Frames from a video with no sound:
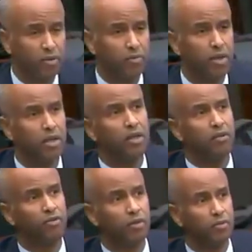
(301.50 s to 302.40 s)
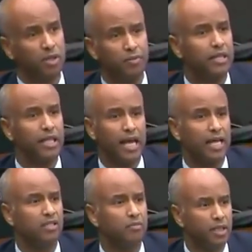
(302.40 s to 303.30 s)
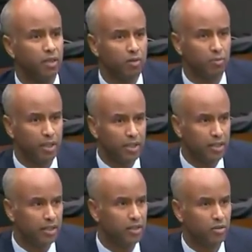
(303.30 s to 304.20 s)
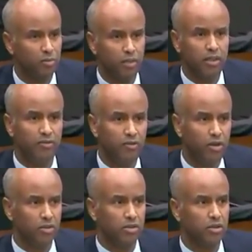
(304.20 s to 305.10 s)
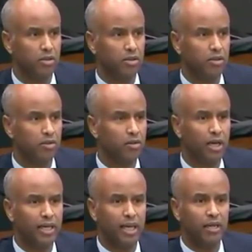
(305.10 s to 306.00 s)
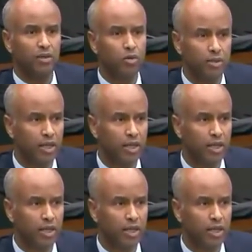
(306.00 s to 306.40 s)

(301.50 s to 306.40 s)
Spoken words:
from something that hasn't been completed is completely false. So I can't go with